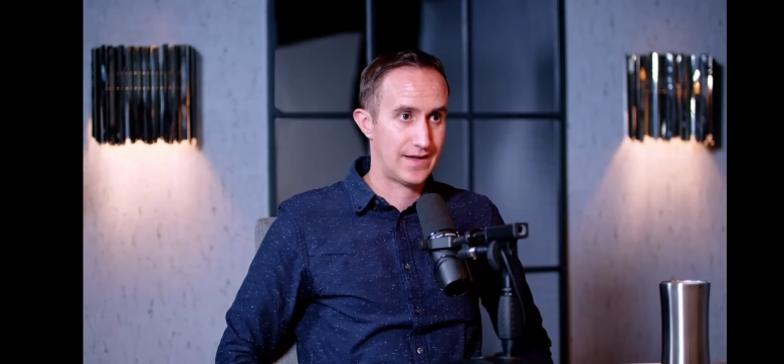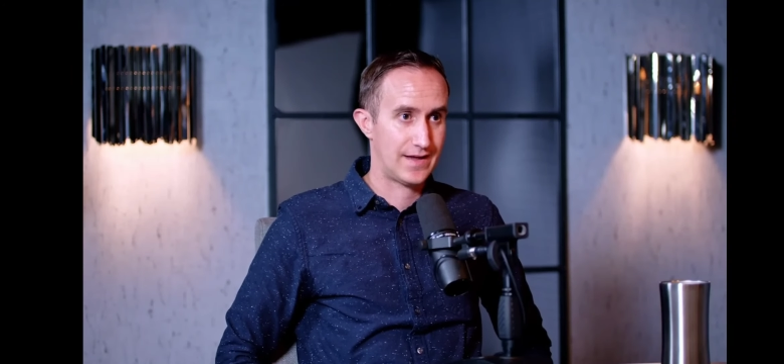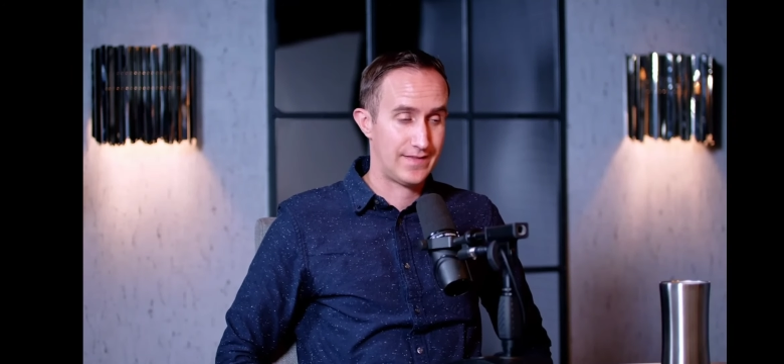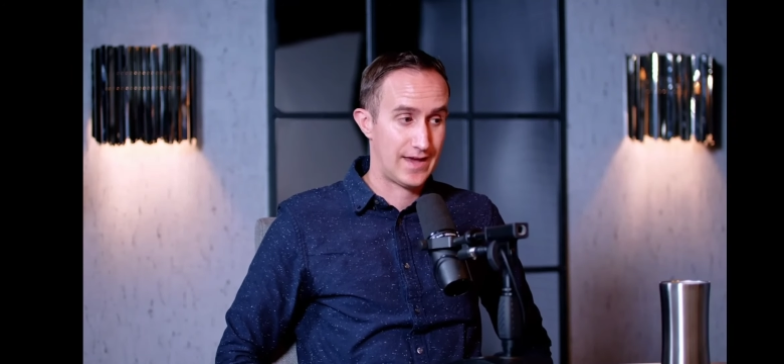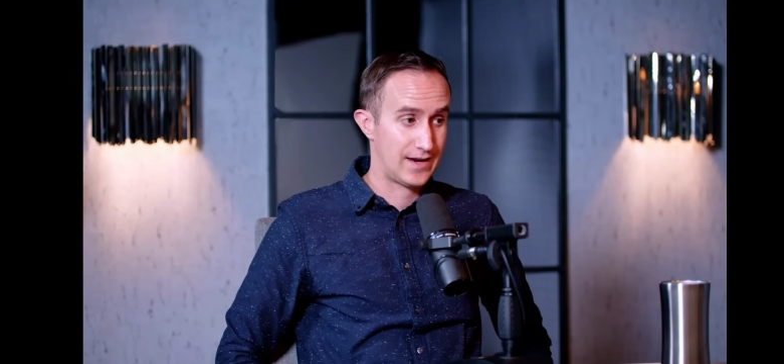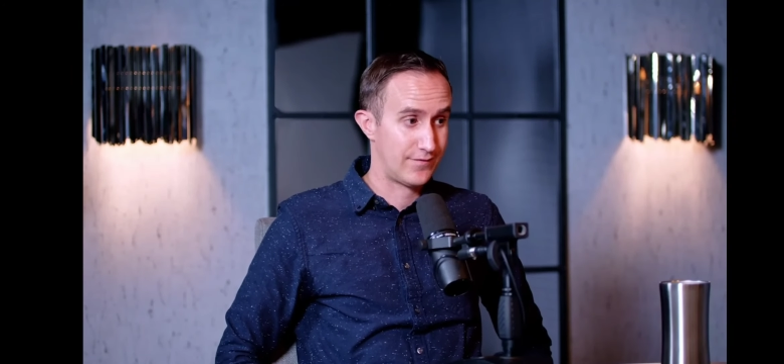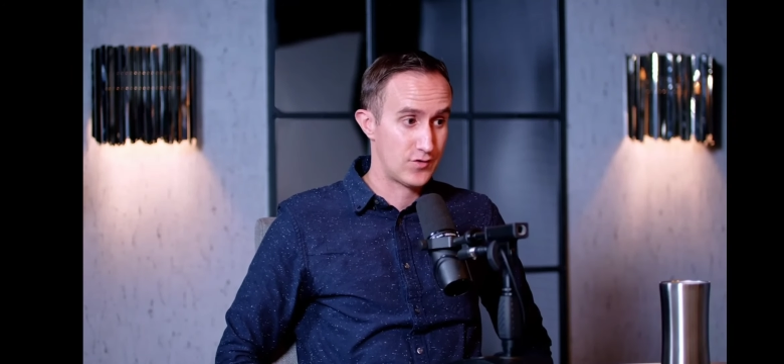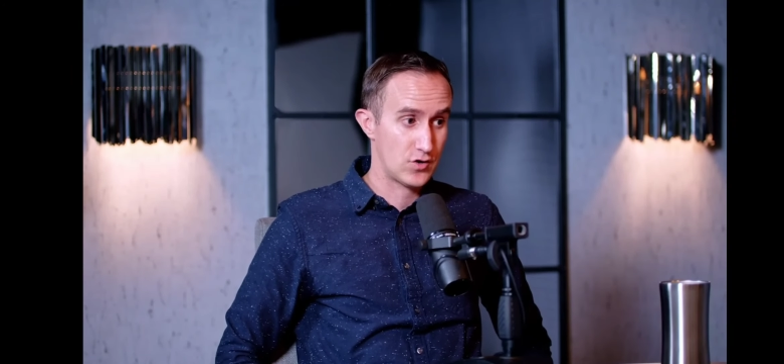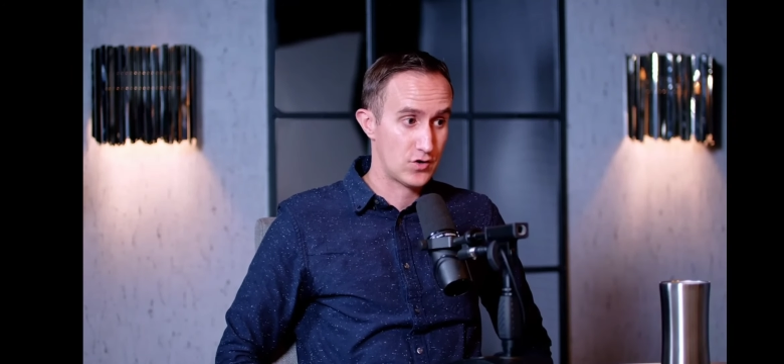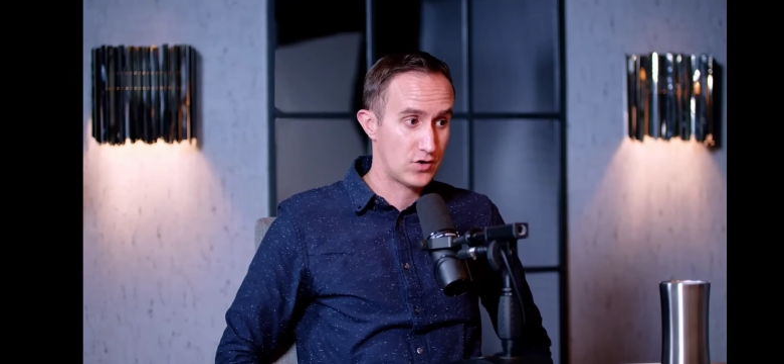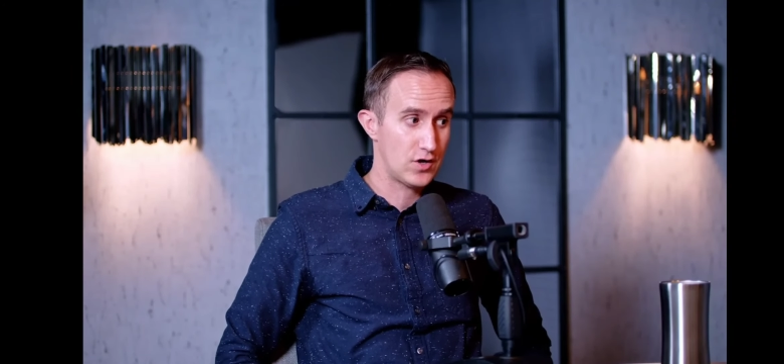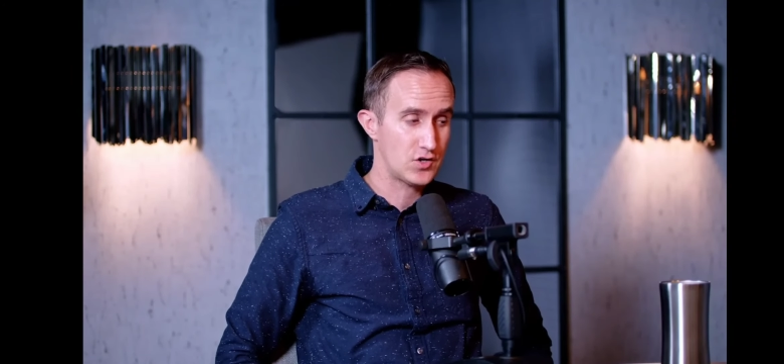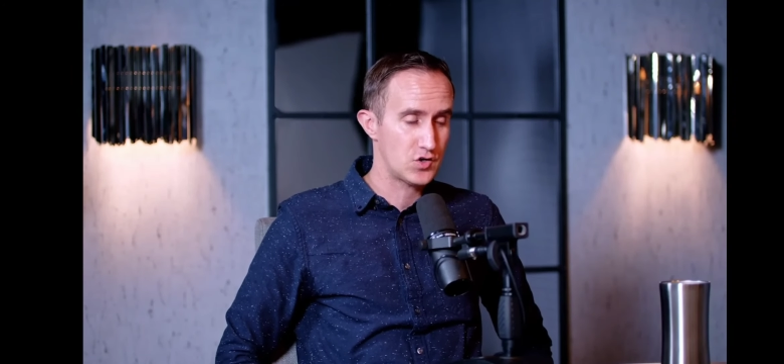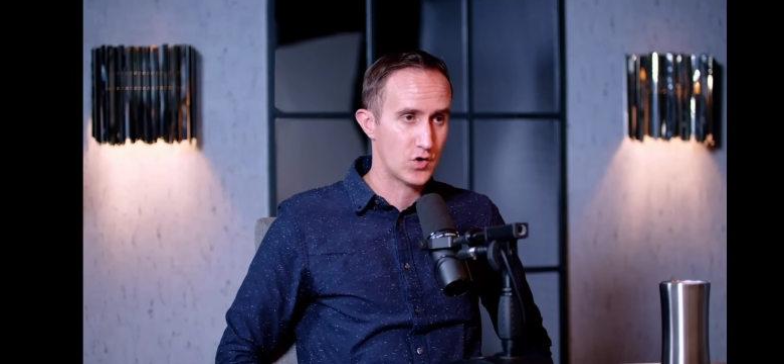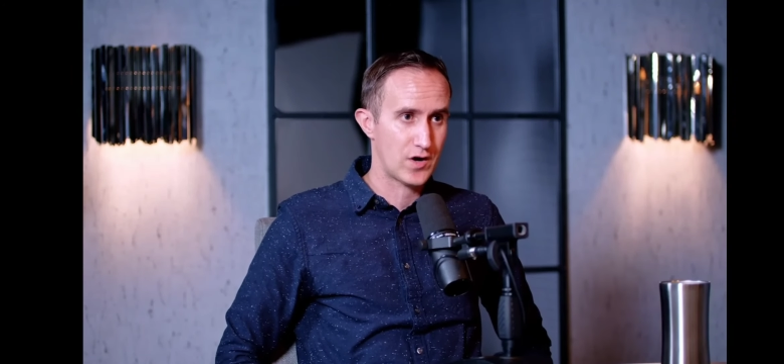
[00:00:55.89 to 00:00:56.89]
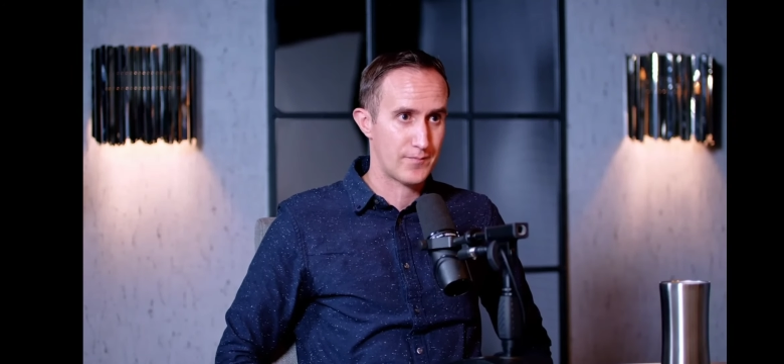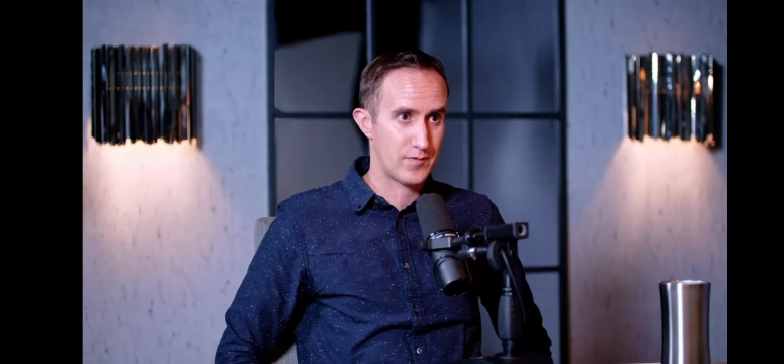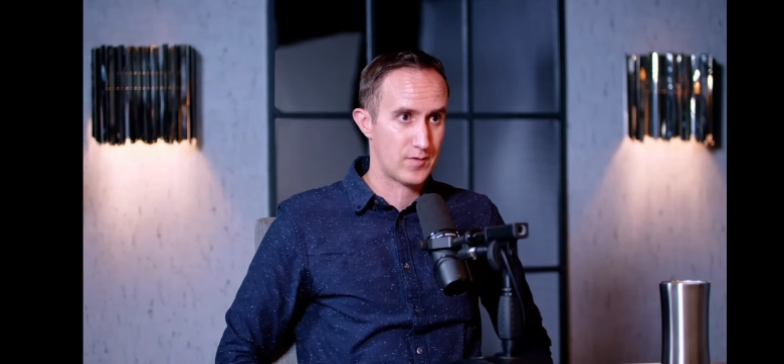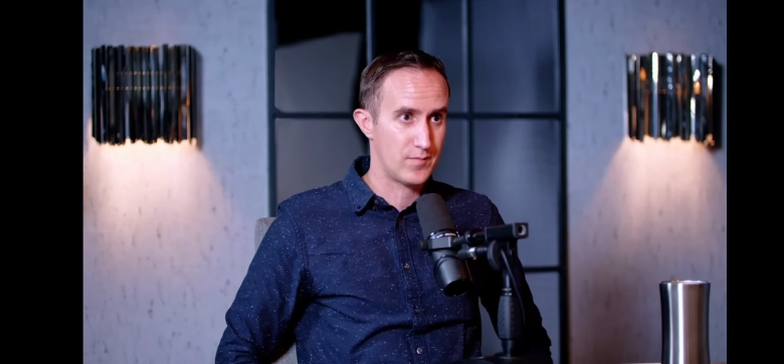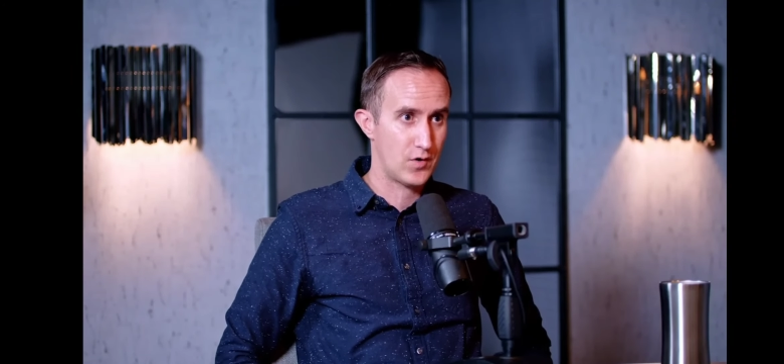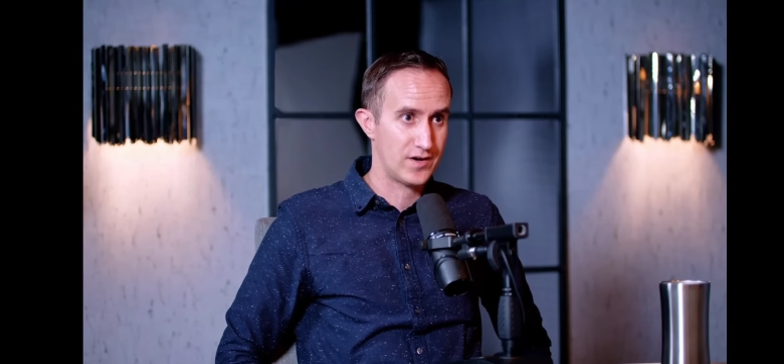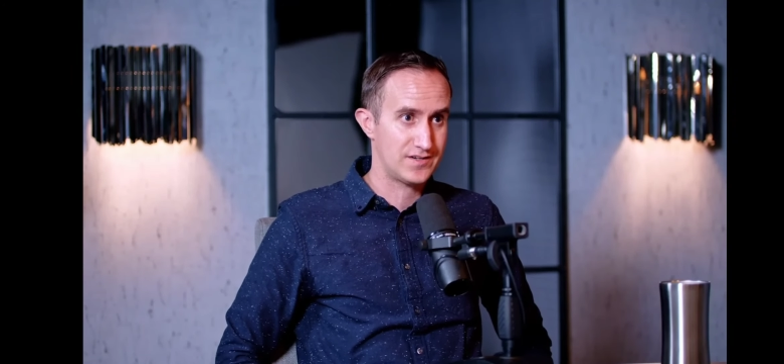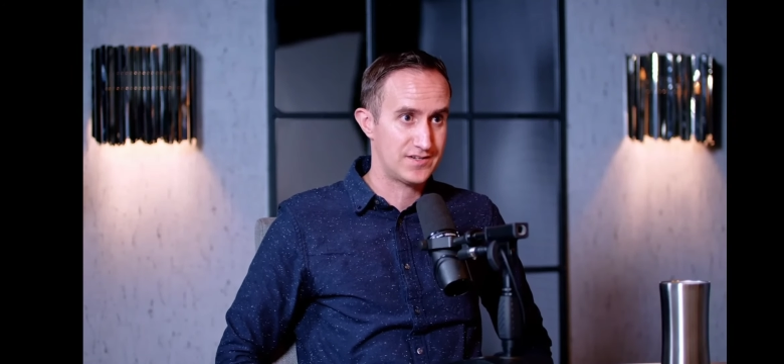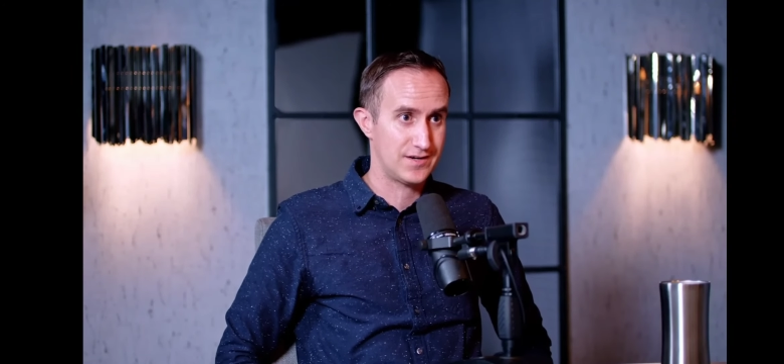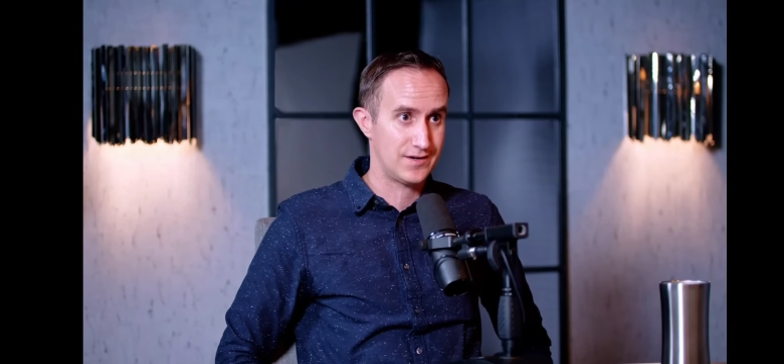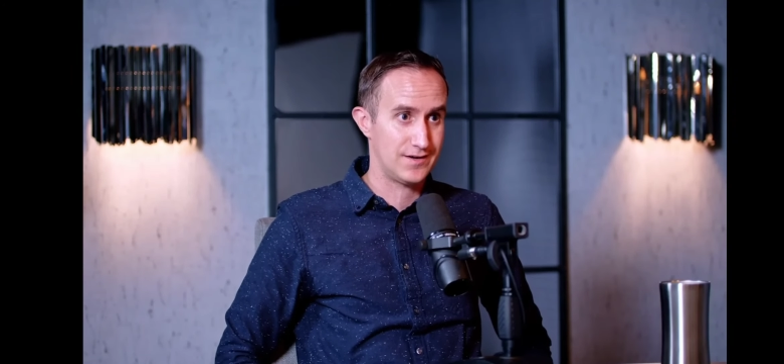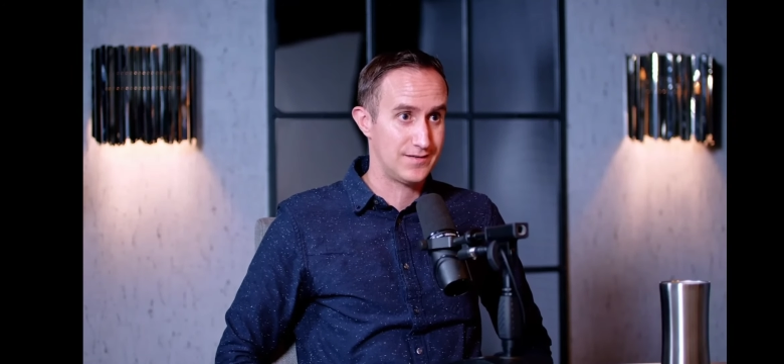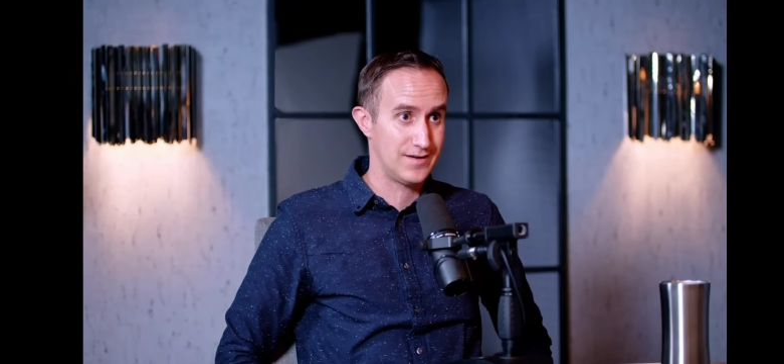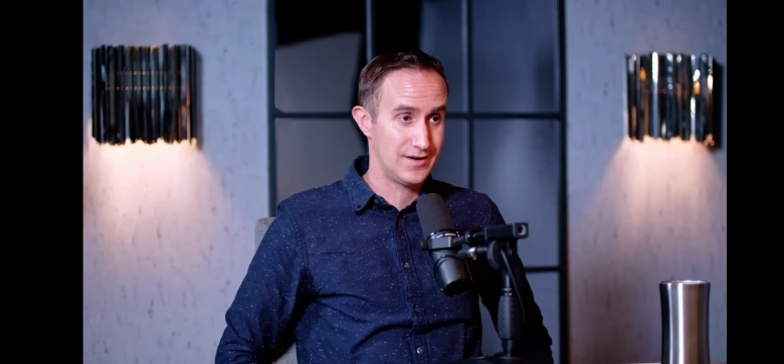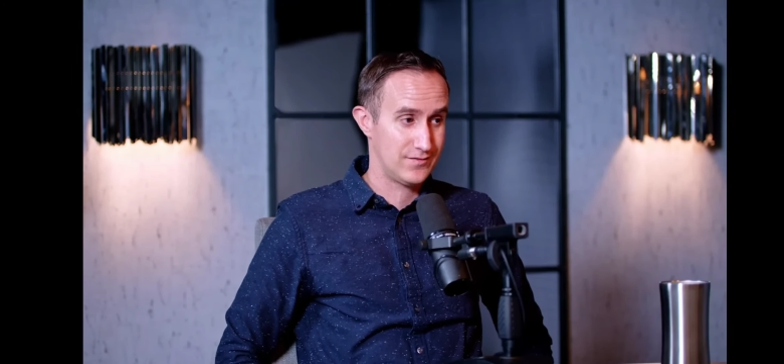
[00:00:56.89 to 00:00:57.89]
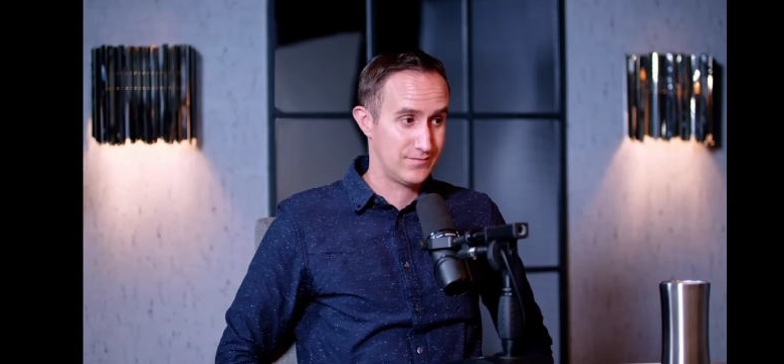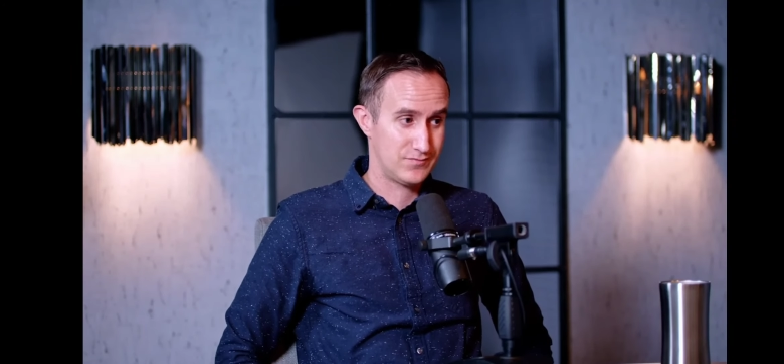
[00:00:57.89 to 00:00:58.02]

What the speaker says: And then if you're good, you'll get promoted to